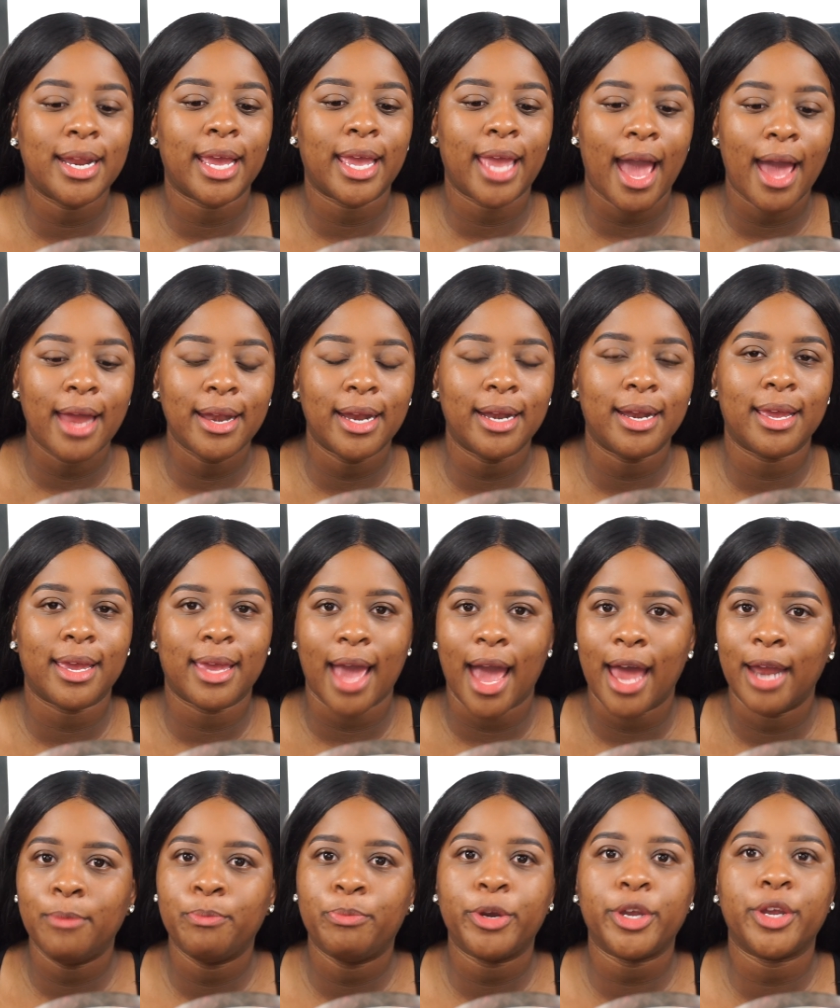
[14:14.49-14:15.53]
again and
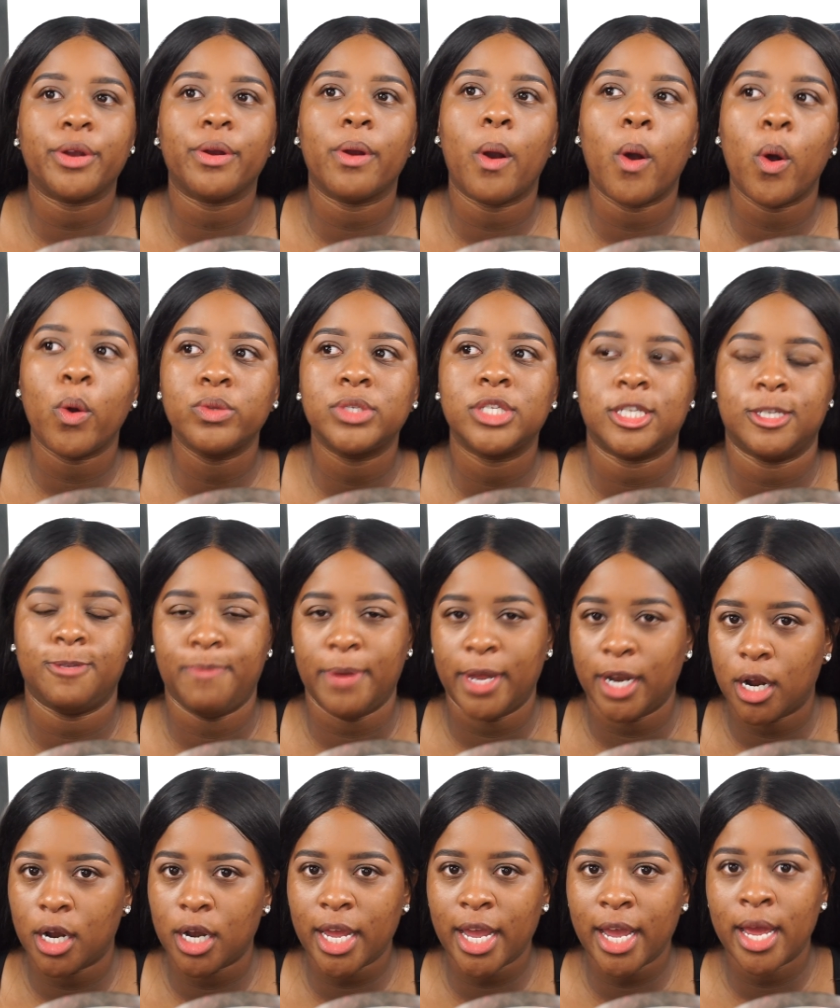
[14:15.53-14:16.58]
again, put your own spin
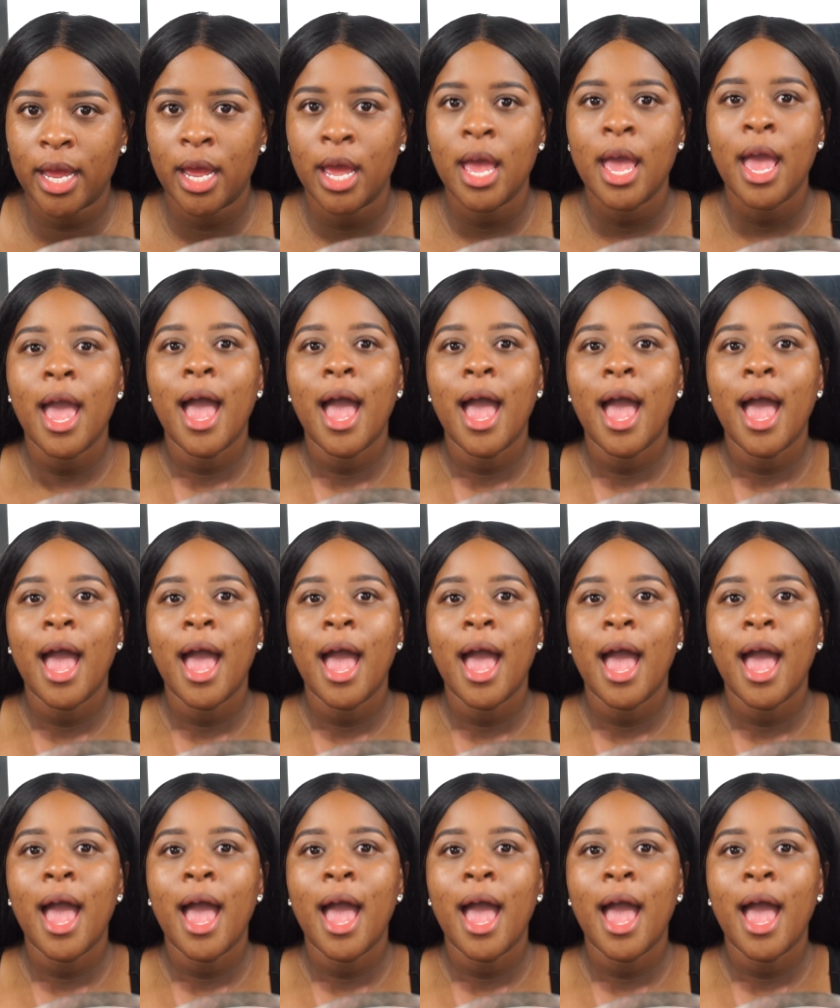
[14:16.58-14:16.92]
on it